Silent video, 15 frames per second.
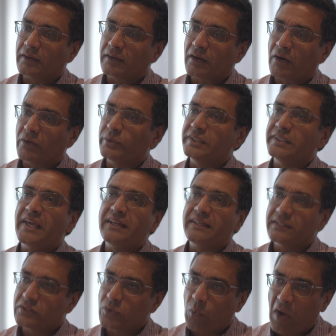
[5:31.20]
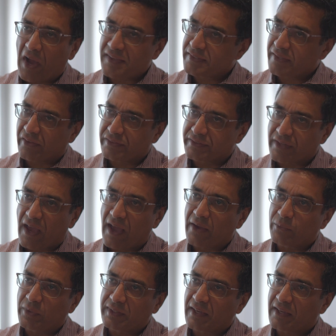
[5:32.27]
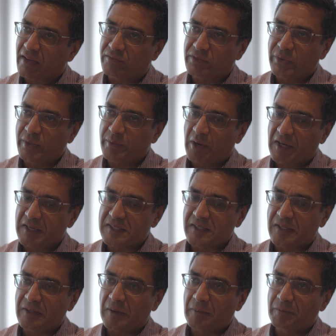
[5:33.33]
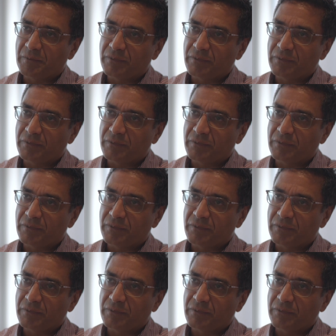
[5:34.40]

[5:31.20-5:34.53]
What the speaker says: are related to why cells die when they have Lewy bodies in them.